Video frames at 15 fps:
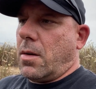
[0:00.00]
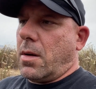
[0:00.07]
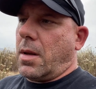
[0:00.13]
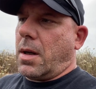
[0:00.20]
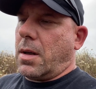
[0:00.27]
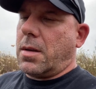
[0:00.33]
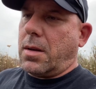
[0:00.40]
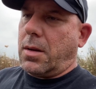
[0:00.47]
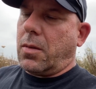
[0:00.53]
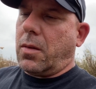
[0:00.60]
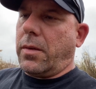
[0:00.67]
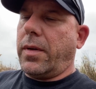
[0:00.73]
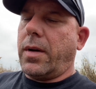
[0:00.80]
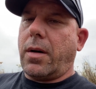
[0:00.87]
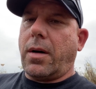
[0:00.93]
think it's the
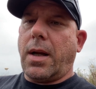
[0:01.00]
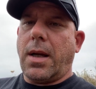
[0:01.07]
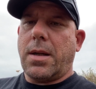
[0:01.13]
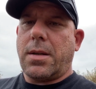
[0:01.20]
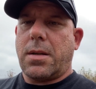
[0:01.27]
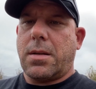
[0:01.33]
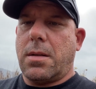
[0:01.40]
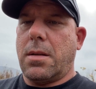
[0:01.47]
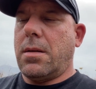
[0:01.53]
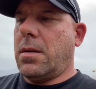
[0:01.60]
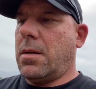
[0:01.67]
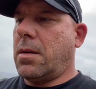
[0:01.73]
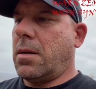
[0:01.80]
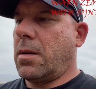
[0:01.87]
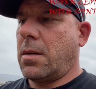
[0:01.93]
1200S
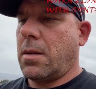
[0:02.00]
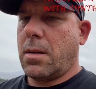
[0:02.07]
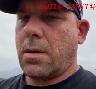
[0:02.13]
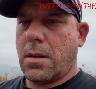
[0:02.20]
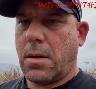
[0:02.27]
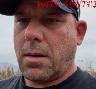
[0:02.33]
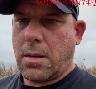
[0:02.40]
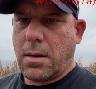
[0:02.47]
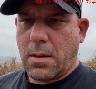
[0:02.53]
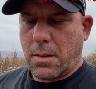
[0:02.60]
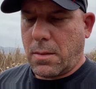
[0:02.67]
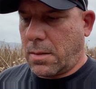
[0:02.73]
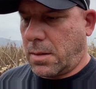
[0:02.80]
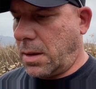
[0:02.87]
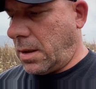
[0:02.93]
with